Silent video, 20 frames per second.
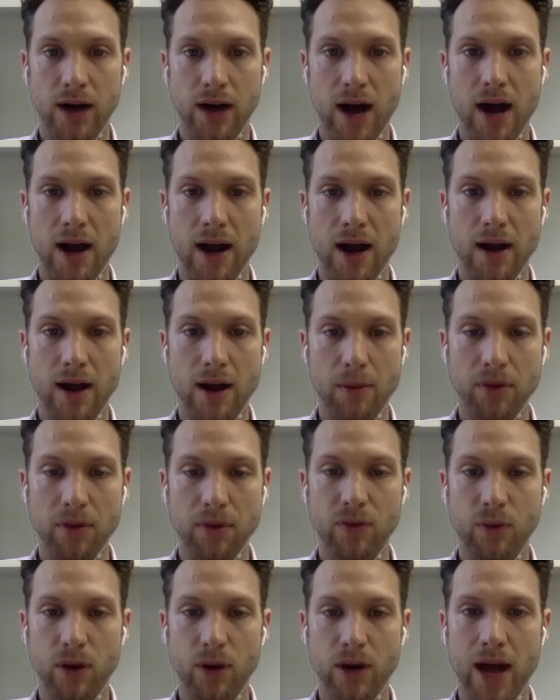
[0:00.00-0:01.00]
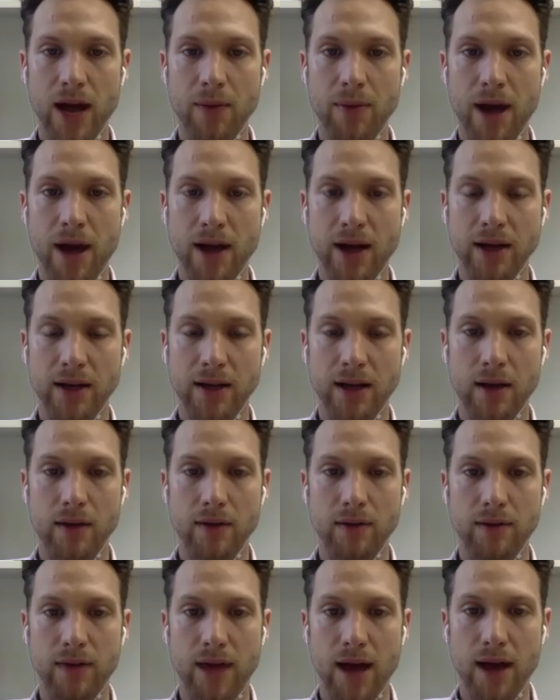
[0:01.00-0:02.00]
And I believe we're going to head back into
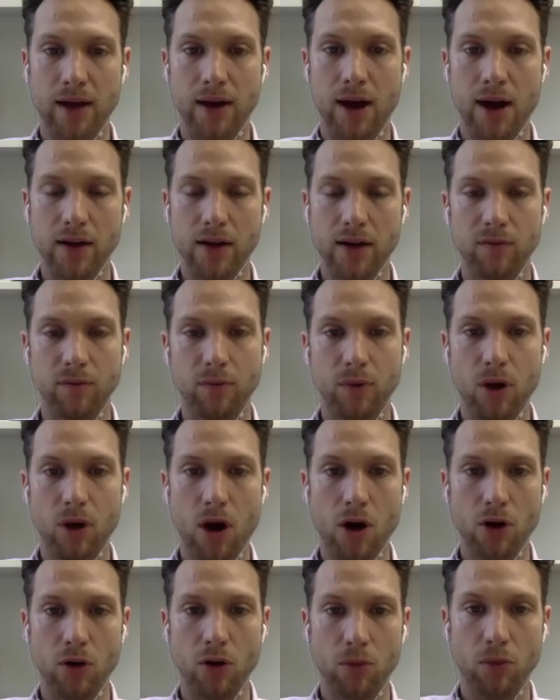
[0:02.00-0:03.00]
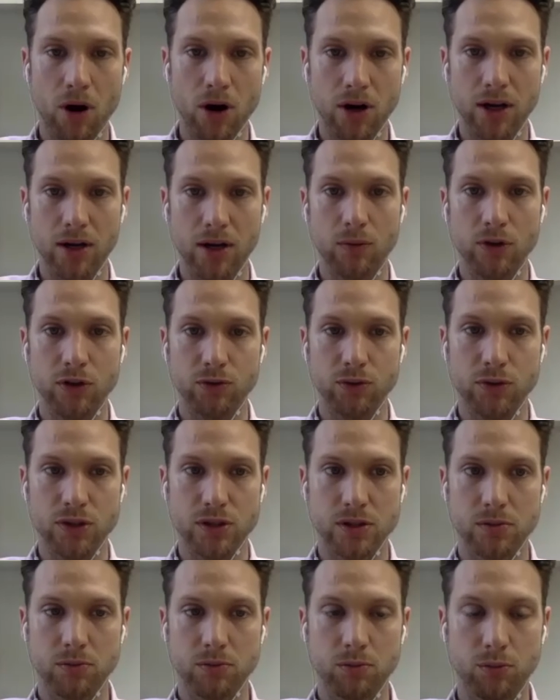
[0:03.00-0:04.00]
that kind of condo market, which
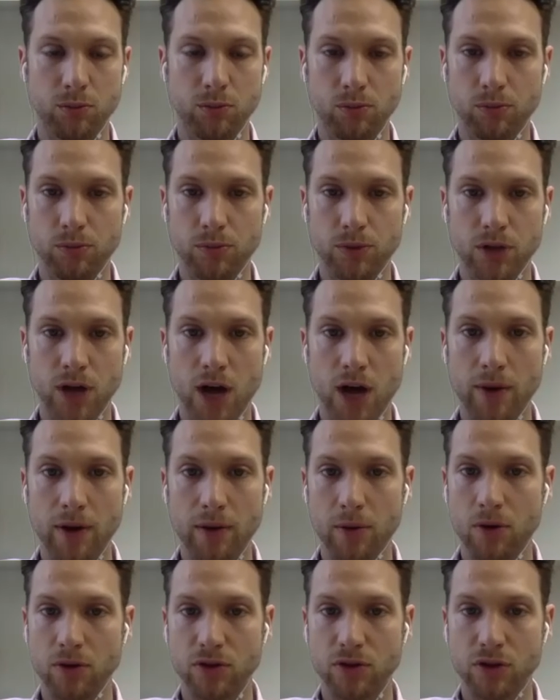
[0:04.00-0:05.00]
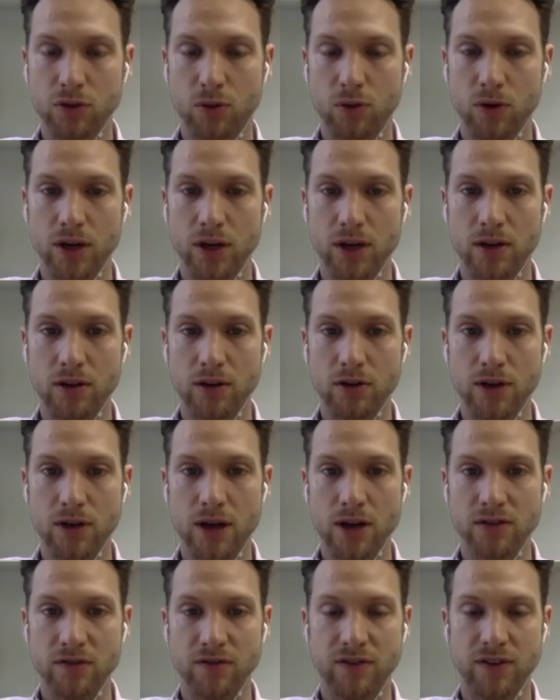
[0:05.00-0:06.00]
was dominated most of
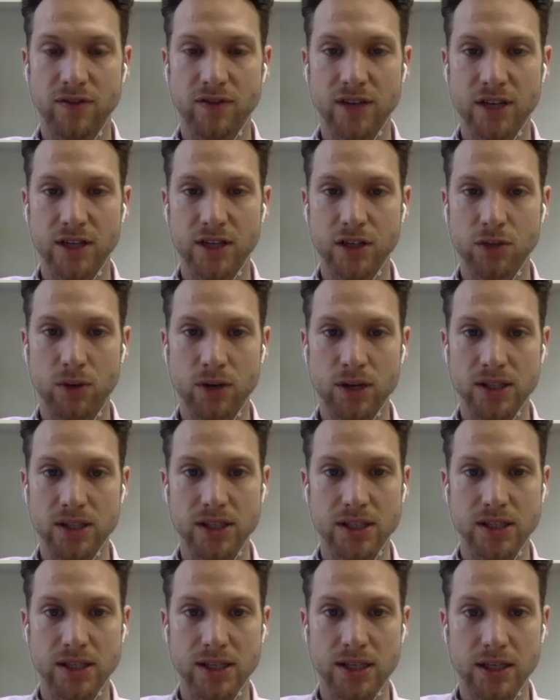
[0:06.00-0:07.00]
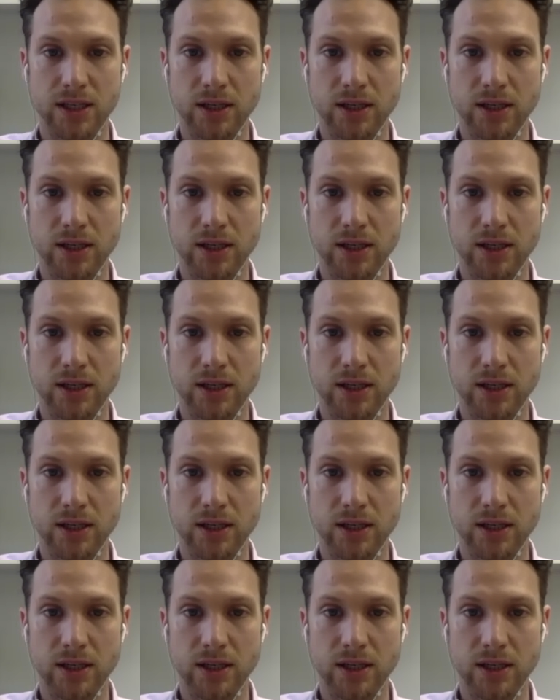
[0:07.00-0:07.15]
2015 to 2016.